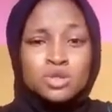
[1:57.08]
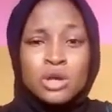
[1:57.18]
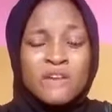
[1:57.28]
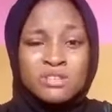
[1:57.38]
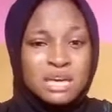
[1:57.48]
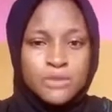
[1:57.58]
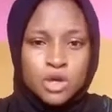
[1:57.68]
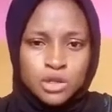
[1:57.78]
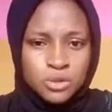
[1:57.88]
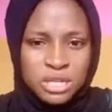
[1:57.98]
even tell me
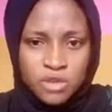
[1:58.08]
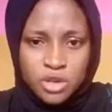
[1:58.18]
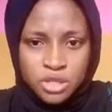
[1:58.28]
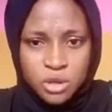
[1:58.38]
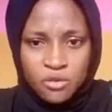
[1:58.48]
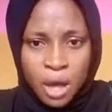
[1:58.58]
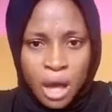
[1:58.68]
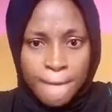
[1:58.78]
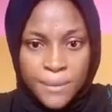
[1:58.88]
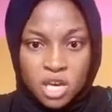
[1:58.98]
you're doing it for yourself.
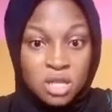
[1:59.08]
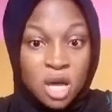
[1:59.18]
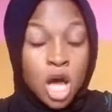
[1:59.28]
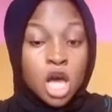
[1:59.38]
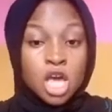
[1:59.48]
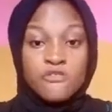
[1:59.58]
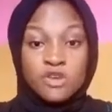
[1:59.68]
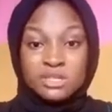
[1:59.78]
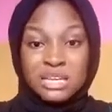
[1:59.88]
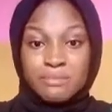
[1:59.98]
Because if you're
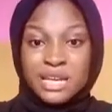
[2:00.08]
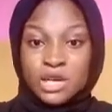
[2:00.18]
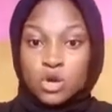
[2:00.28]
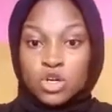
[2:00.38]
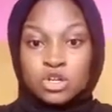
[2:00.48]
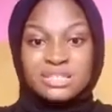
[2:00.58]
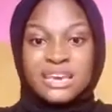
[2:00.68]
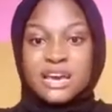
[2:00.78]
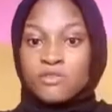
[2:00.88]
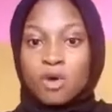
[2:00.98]
telling me that you're not
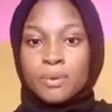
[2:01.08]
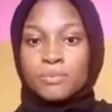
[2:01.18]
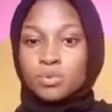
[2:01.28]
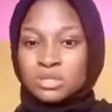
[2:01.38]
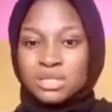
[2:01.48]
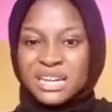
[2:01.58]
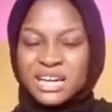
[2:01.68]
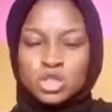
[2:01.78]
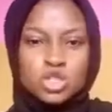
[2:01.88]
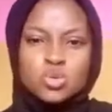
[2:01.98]
scared of what people will say, that
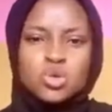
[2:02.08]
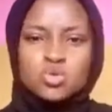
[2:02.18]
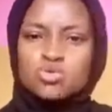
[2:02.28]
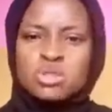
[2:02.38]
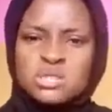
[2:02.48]
you just want to do this